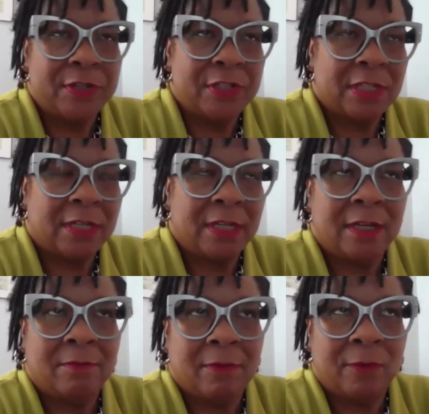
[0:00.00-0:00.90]
there's
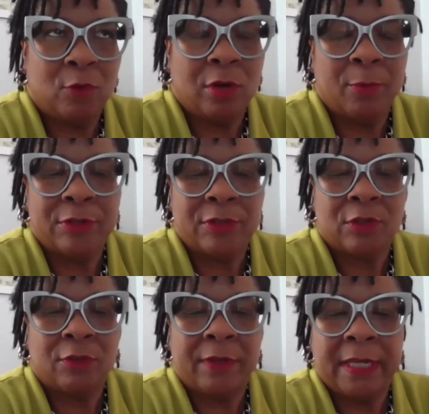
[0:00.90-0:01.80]
a form or a
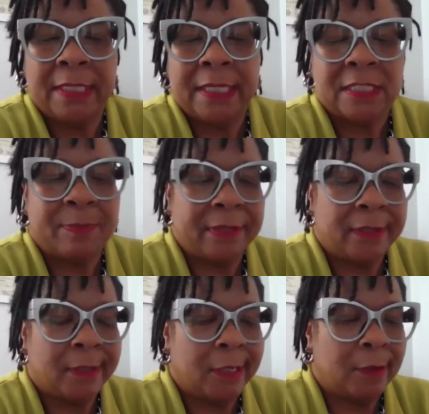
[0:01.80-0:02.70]
survey that's been
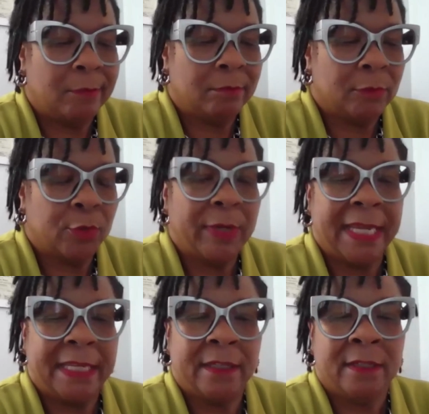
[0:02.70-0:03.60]

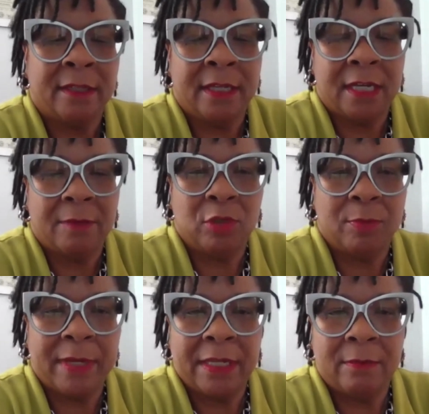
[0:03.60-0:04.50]
created. You
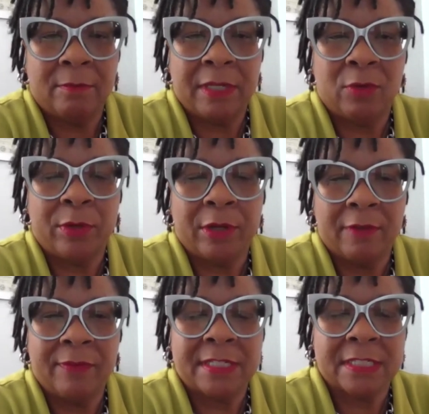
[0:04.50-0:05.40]
may be aware
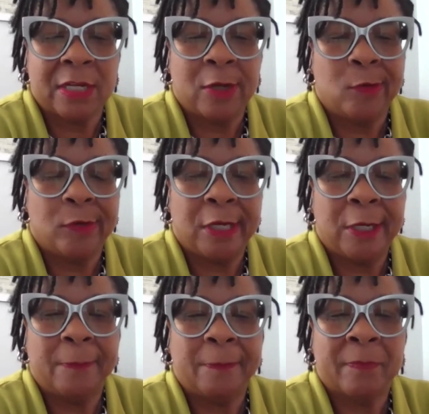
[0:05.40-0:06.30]
of it. It's called
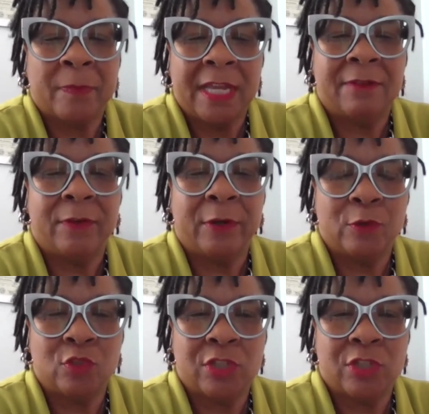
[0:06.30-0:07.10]
Adverse